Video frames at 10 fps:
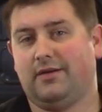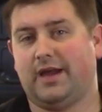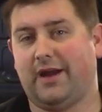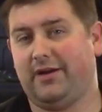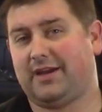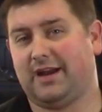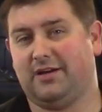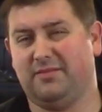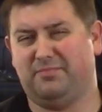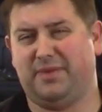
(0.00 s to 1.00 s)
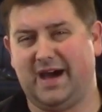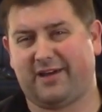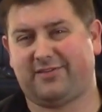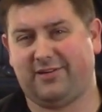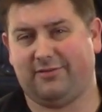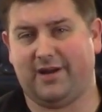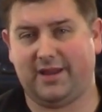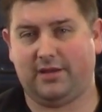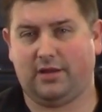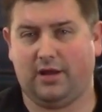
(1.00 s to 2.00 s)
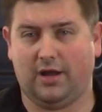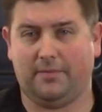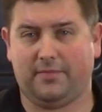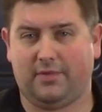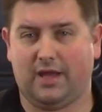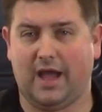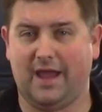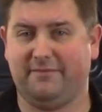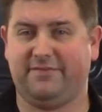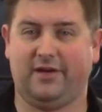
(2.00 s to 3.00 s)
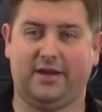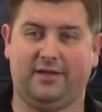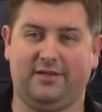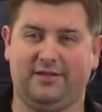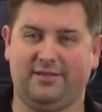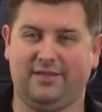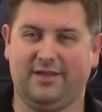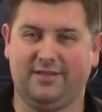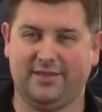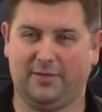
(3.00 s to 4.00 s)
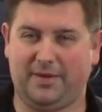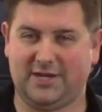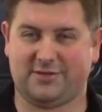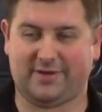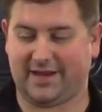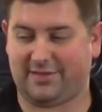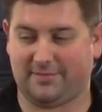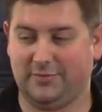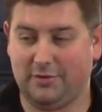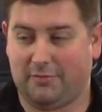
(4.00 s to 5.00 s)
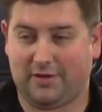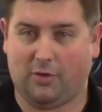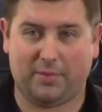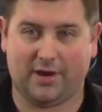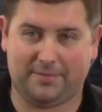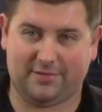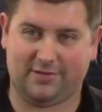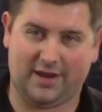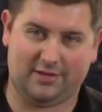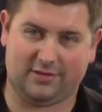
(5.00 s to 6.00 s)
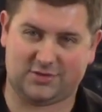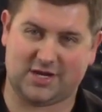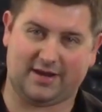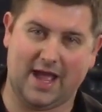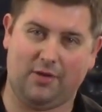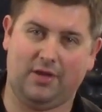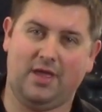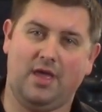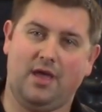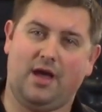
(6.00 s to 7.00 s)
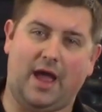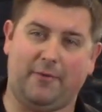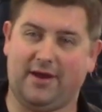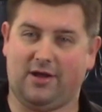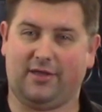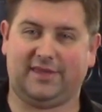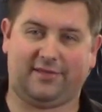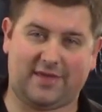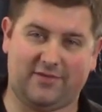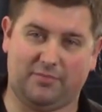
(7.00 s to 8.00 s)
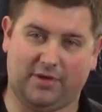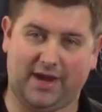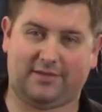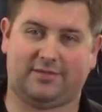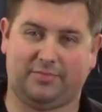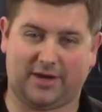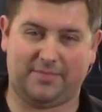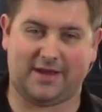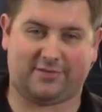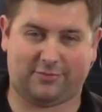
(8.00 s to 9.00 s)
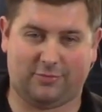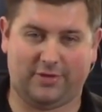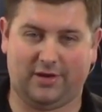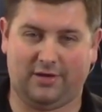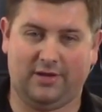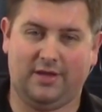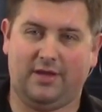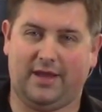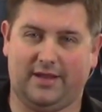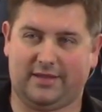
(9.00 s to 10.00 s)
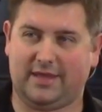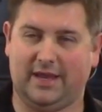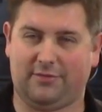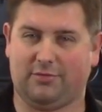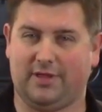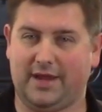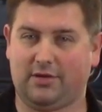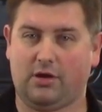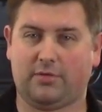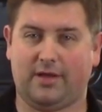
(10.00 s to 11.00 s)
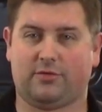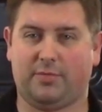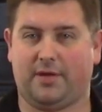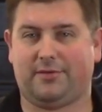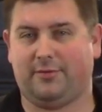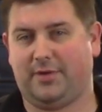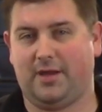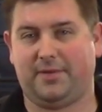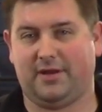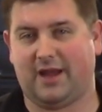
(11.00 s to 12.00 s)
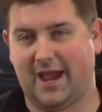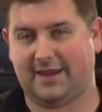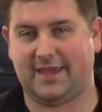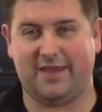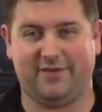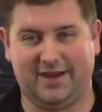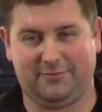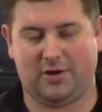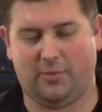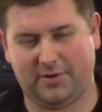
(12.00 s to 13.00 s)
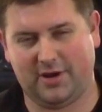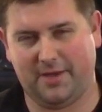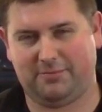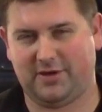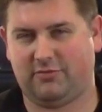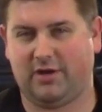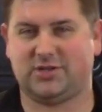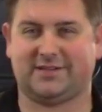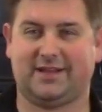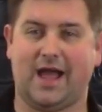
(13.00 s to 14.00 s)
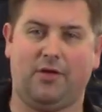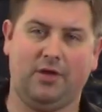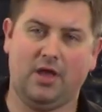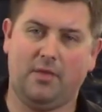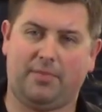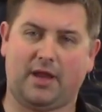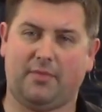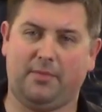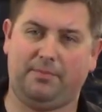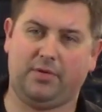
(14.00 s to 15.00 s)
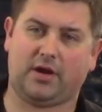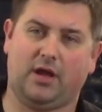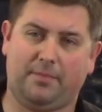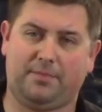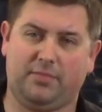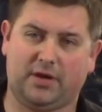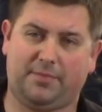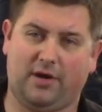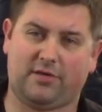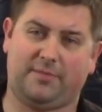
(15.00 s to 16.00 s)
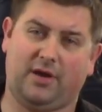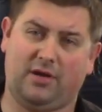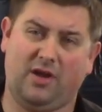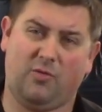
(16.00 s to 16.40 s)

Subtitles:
I already kind of unboxed it already. I am very little patience when I get something new. I want to open it up and check it out. I waited all Thanksgiving break to bring it back to school here, and then the kids were like, oh, come on, let's open it up, and I gave in, and we opened it up. We already checked it out. But I'm going to bring parts up here.